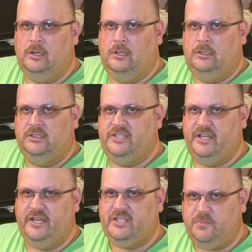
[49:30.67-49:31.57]
to
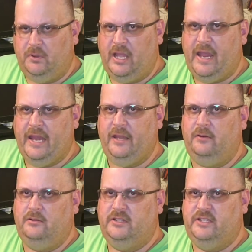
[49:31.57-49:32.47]
explain the
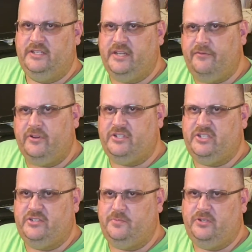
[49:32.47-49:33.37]
differences
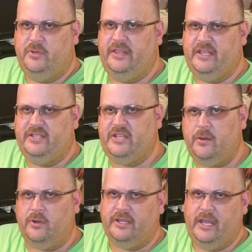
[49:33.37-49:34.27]
between these network
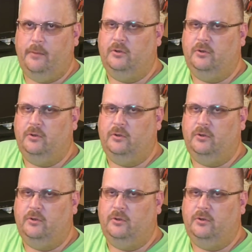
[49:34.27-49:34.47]
cables.